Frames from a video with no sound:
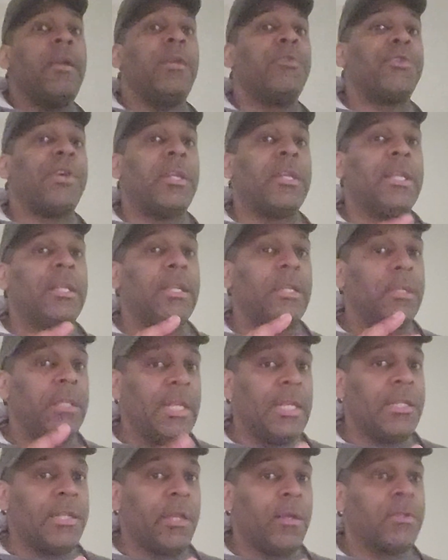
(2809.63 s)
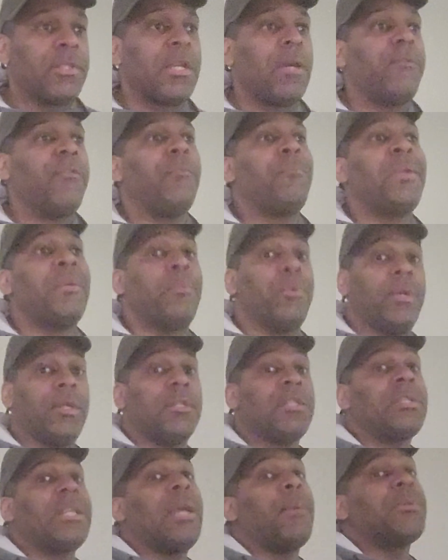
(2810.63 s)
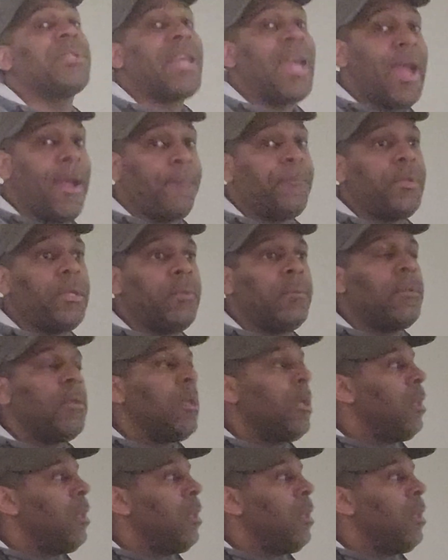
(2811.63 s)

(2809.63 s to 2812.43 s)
and try to get the details out for people to understand what's happening.